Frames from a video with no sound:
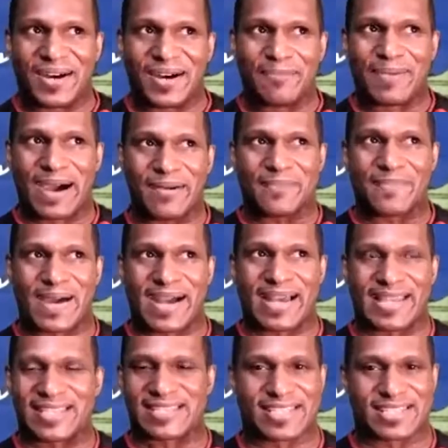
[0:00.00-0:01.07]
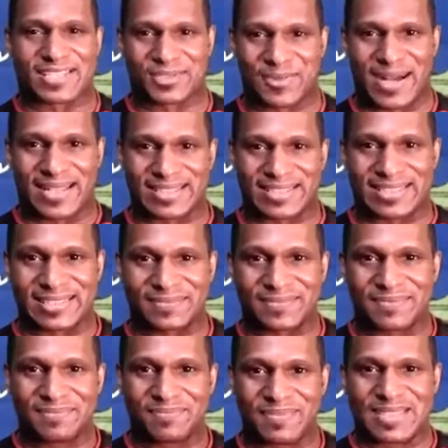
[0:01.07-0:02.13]
about my sexuality
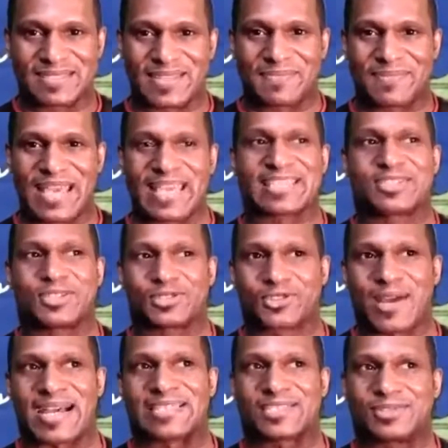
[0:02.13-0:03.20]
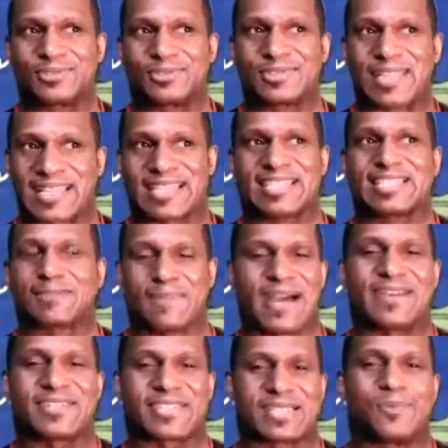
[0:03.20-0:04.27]
to try to like
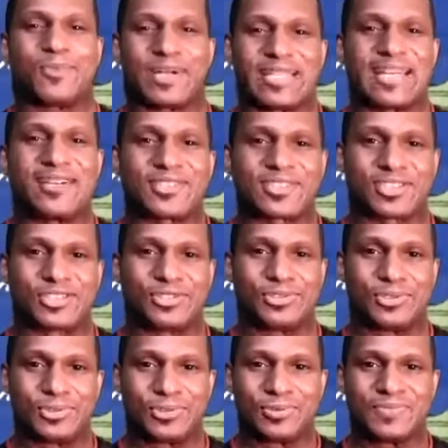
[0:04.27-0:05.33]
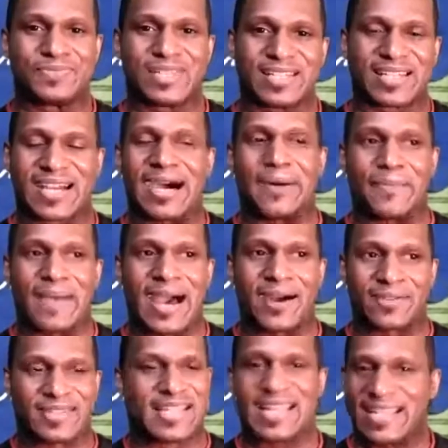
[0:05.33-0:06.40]
inspire someone else to come
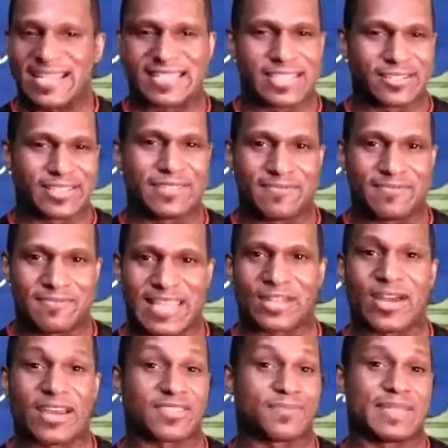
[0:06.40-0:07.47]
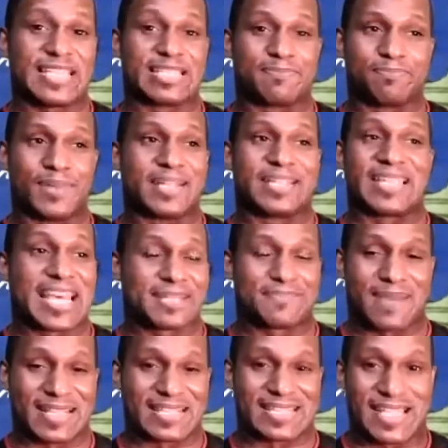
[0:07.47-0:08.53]
out. Not necessarily, they don't have to be as blunt as
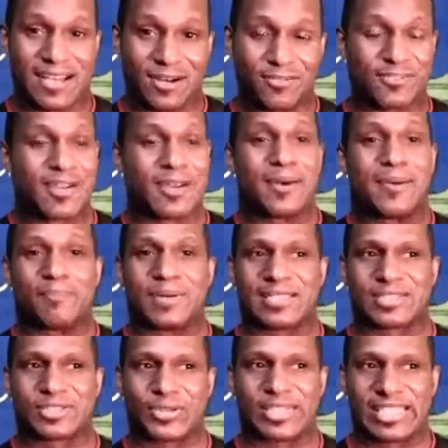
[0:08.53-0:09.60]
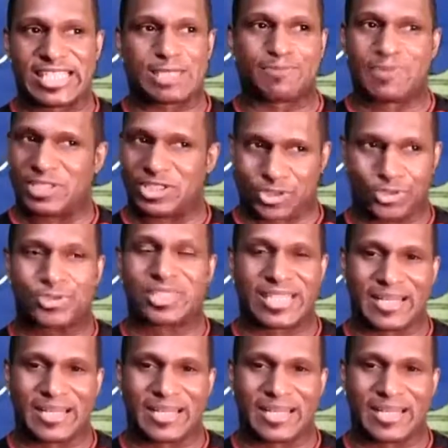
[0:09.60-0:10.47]
myself, but to at least be true to